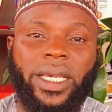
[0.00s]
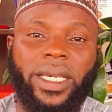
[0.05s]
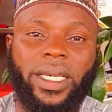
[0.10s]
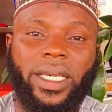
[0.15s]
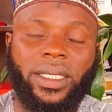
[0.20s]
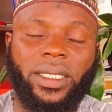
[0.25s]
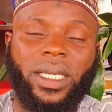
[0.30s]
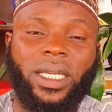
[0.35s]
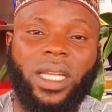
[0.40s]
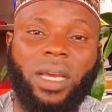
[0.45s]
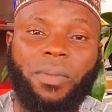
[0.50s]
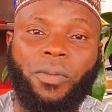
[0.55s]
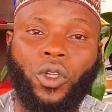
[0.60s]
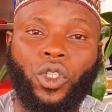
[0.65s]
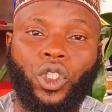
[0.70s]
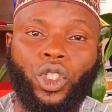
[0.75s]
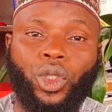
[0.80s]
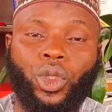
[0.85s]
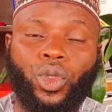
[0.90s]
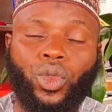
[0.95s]
it
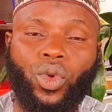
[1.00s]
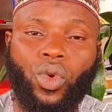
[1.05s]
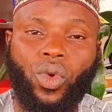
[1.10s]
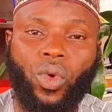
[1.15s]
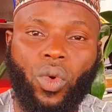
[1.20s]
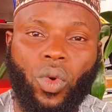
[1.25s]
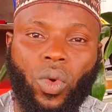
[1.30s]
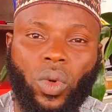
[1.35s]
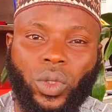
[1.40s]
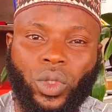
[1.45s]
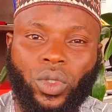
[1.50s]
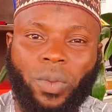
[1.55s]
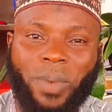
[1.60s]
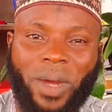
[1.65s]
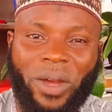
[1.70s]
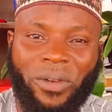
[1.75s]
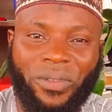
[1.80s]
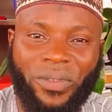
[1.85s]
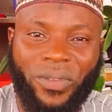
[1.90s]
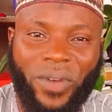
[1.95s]
enables you to
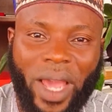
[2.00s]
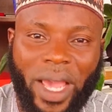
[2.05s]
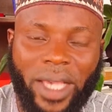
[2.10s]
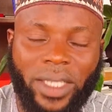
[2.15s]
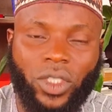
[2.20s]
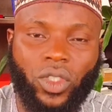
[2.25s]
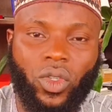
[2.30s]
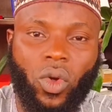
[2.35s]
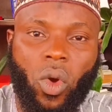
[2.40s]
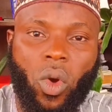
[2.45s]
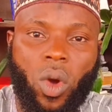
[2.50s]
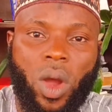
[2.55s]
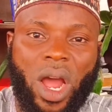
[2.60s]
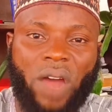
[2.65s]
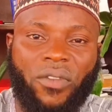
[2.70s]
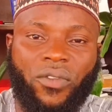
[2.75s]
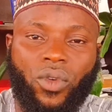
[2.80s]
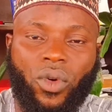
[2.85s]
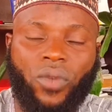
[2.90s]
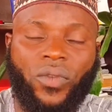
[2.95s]
supervise or
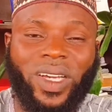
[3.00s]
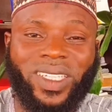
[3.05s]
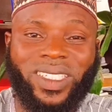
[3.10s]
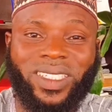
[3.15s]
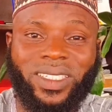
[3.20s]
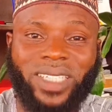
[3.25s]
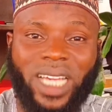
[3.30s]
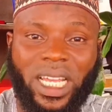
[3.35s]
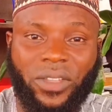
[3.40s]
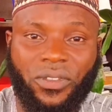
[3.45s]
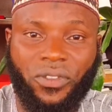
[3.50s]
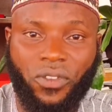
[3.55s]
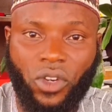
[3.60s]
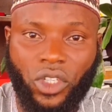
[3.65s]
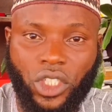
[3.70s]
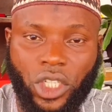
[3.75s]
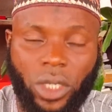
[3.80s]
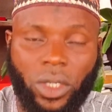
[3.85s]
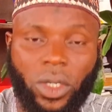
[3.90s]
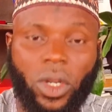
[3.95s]
have oversight
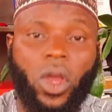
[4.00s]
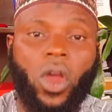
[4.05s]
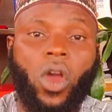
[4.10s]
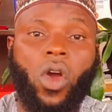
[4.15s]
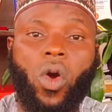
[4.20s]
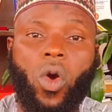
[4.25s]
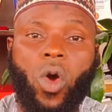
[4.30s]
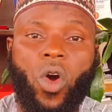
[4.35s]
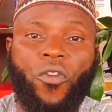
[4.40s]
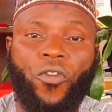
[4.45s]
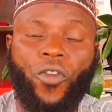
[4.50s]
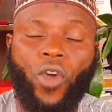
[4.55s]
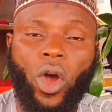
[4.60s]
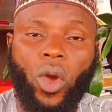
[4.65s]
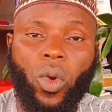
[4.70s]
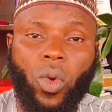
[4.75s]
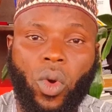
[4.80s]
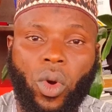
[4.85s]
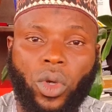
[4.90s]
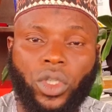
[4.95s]
function of
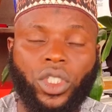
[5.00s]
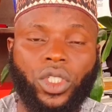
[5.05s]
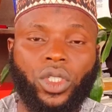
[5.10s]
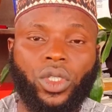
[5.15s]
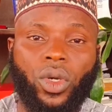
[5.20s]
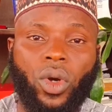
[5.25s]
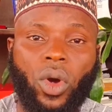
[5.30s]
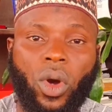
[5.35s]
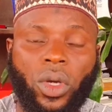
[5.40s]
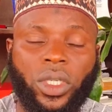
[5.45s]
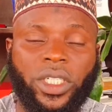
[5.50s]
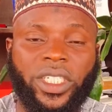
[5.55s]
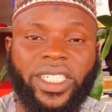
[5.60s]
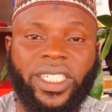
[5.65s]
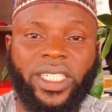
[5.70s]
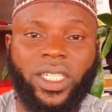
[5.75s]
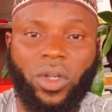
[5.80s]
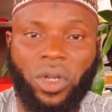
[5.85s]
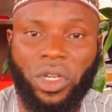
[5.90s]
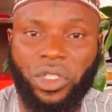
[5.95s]
what goes on
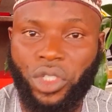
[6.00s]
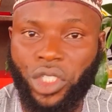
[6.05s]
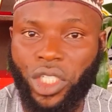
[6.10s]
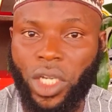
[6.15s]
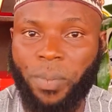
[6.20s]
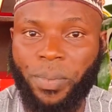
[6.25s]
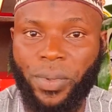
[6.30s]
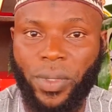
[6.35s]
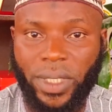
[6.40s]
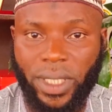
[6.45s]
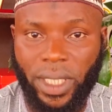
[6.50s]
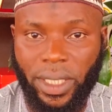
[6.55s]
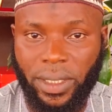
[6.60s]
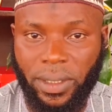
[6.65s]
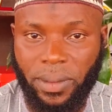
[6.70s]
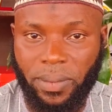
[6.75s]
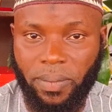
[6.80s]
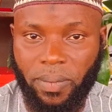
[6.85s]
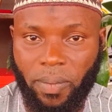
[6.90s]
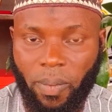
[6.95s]
in the construction
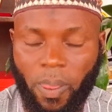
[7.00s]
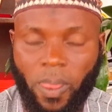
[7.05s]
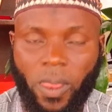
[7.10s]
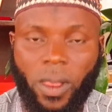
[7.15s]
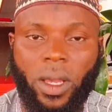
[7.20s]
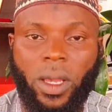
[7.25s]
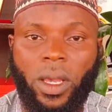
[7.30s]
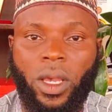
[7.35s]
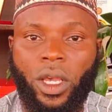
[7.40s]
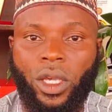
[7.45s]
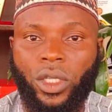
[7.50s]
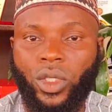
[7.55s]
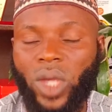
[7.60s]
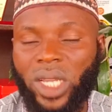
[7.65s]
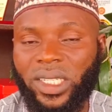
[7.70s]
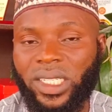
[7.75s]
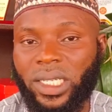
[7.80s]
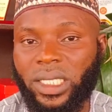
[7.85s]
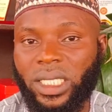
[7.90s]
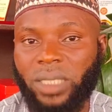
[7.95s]
process. So
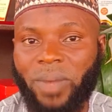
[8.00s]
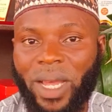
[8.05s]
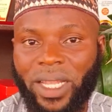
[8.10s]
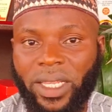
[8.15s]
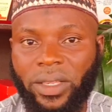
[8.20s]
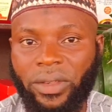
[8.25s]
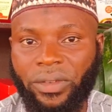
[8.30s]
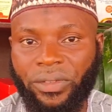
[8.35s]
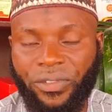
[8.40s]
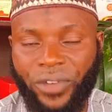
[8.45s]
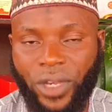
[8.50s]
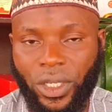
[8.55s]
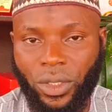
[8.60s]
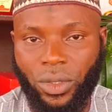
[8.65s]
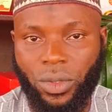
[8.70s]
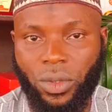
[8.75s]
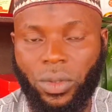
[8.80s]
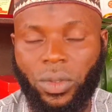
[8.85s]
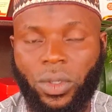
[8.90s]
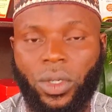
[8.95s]
as a smart
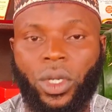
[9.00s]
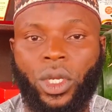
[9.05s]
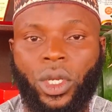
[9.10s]
investor,